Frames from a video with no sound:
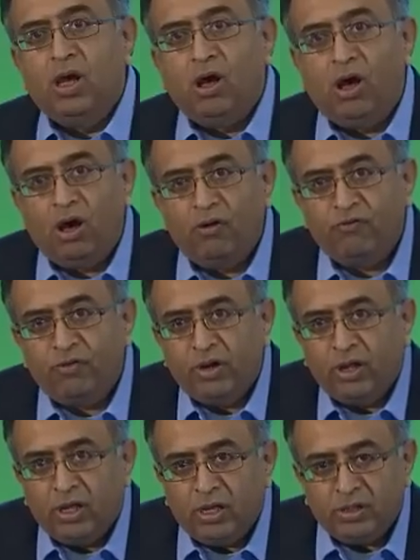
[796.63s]
of
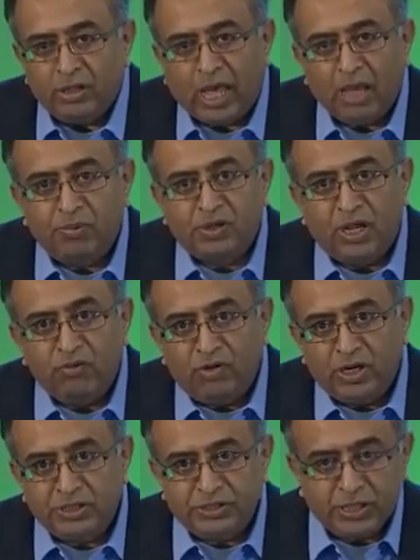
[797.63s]
the
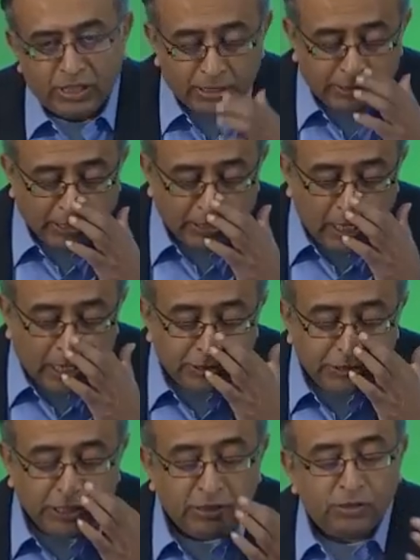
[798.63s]
hyperconverged uh,
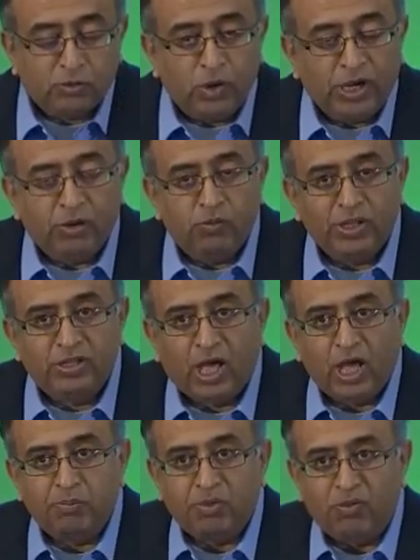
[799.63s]
technology integrated with the
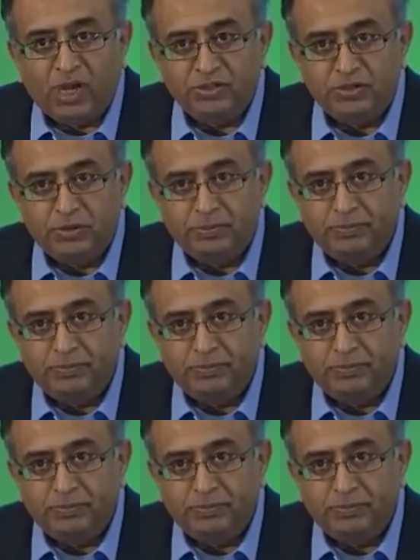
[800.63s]
hypervisor.